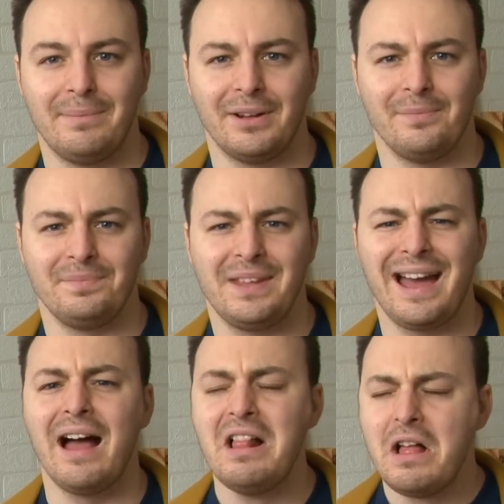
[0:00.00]
But
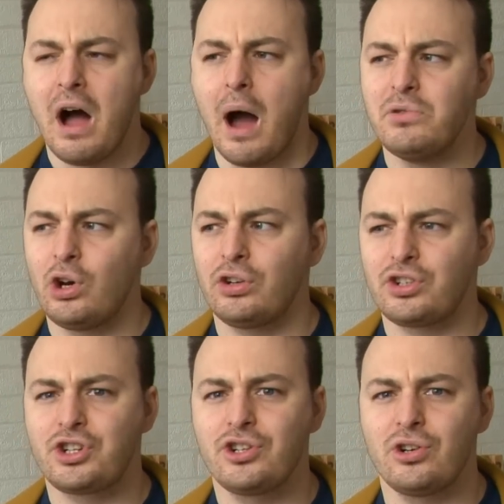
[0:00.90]
yeah, I'm not
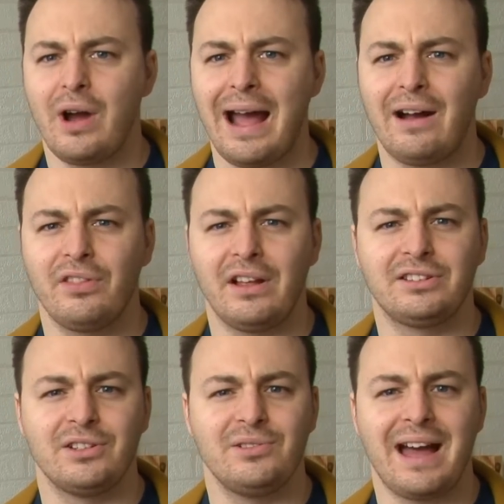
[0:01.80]
sure how they'll
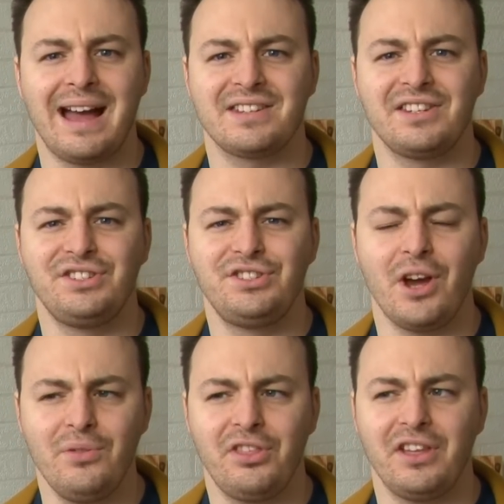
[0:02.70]
do that, as I
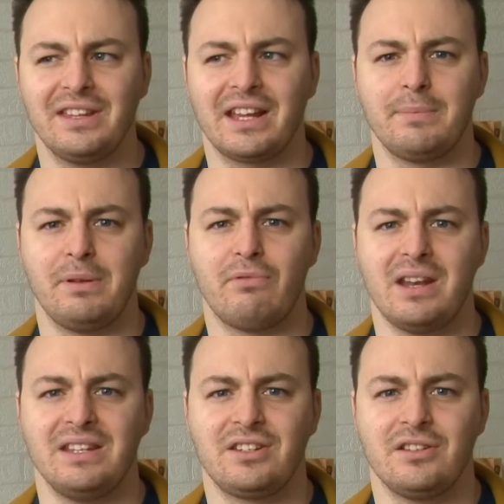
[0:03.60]
don't think they're going to be
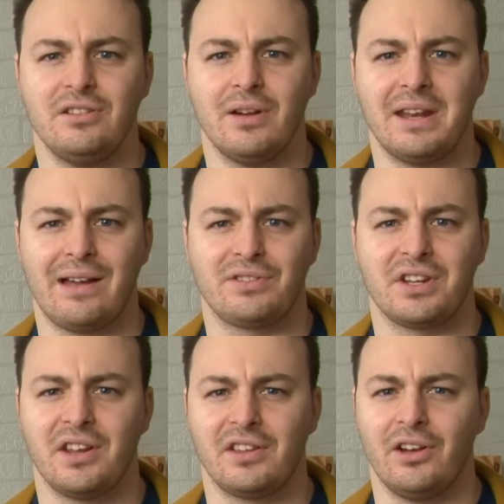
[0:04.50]
ready to announce
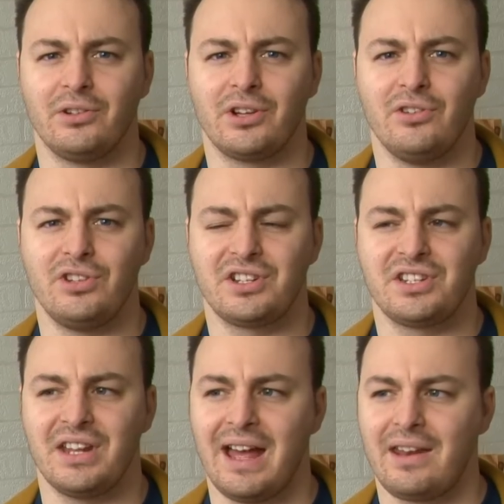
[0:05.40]
another loco
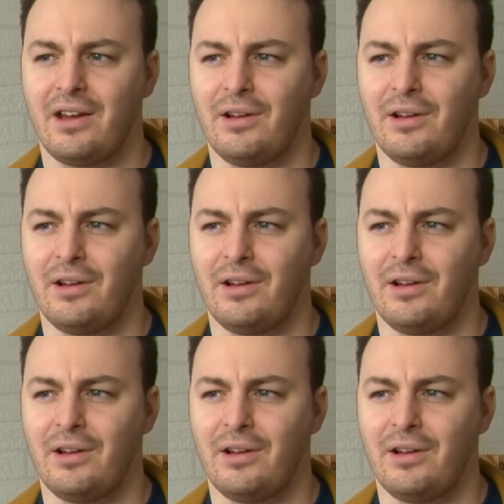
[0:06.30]
just yet.